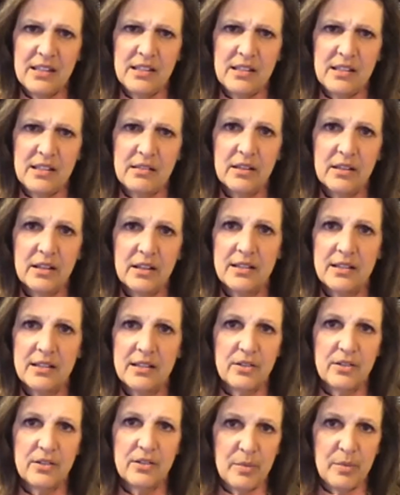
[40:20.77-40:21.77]
he still
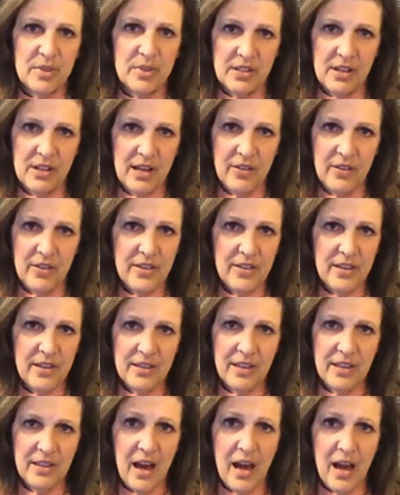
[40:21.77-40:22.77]
considers almost
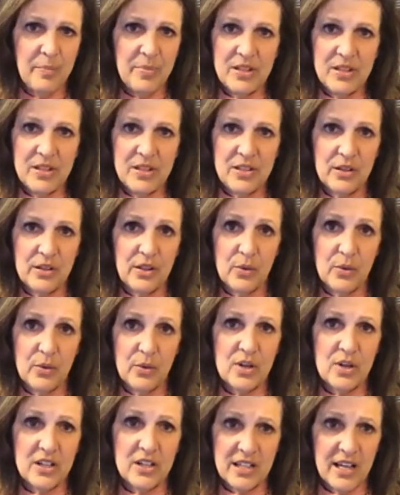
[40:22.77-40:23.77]
everything that happened during
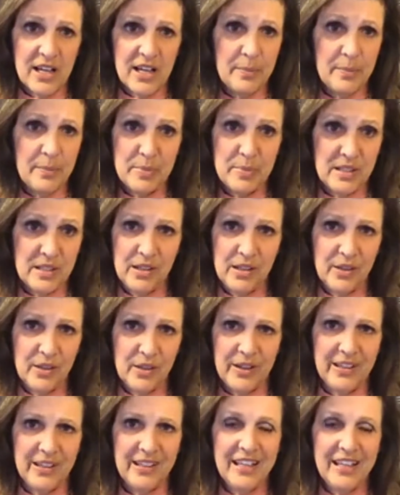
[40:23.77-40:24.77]
the war top
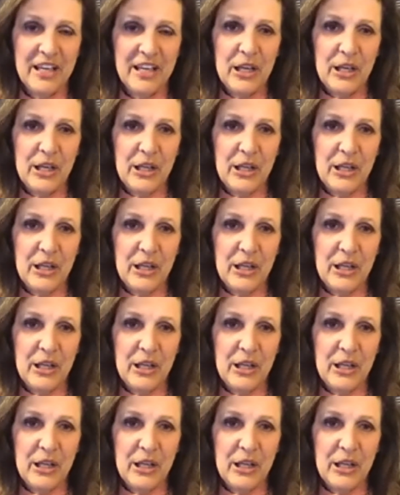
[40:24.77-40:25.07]
secret.